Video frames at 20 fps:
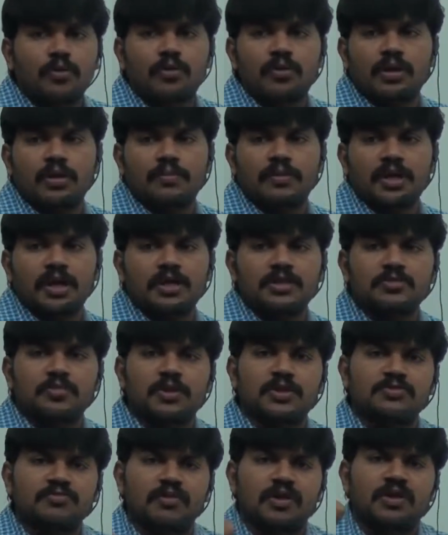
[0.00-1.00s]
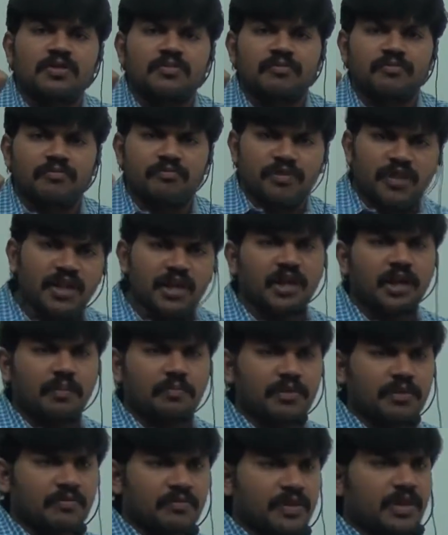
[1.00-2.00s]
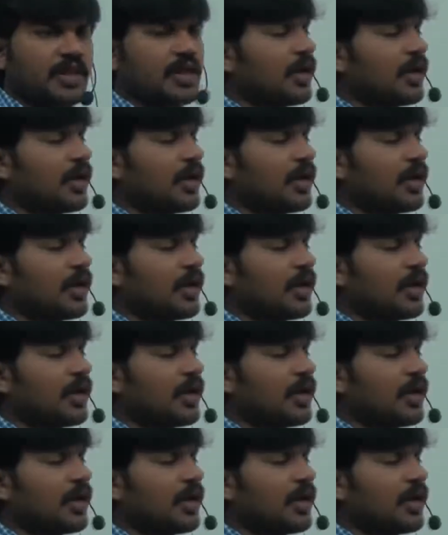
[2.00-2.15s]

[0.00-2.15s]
programming experts felt very happy